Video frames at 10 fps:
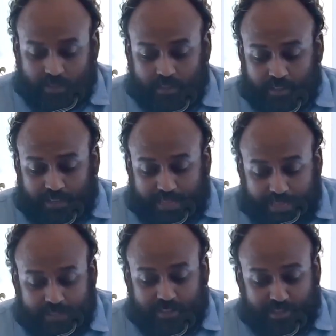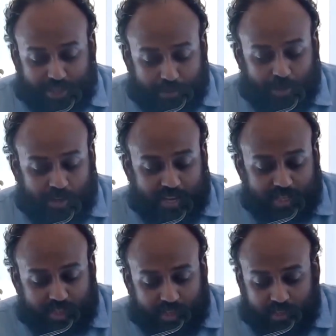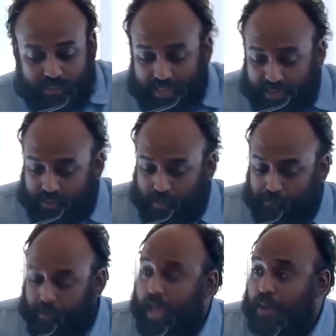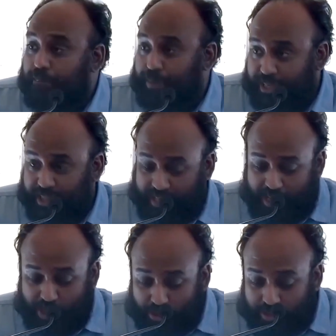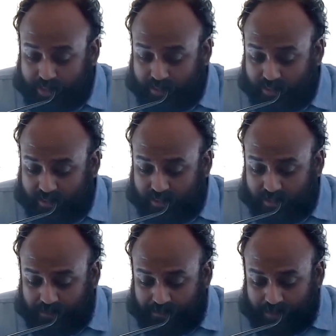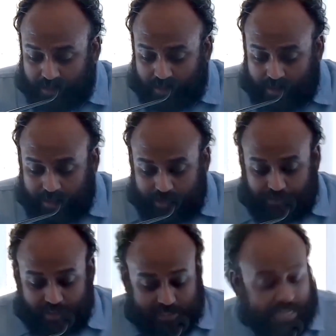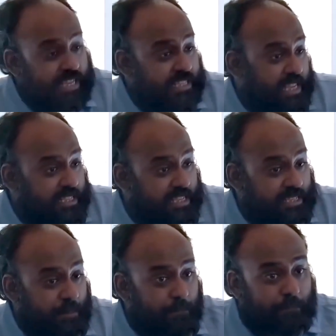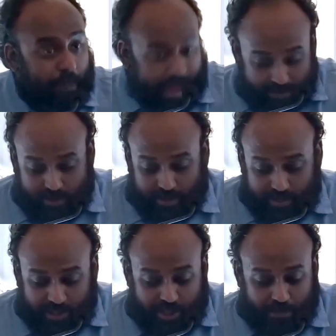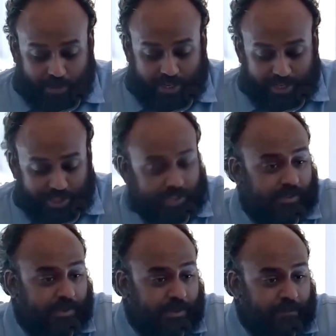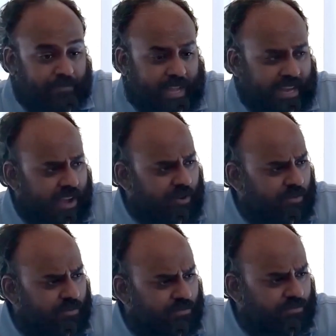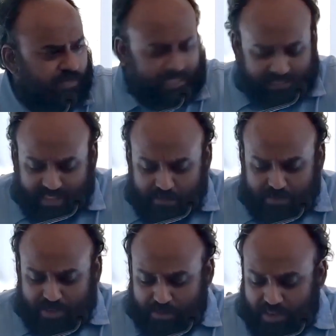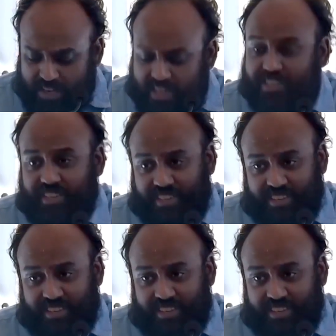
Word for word: in the tribulation, kingdom, and patient endurance. Right? Firstly, he says he's a partner in the tribulation. Now, the term tribulation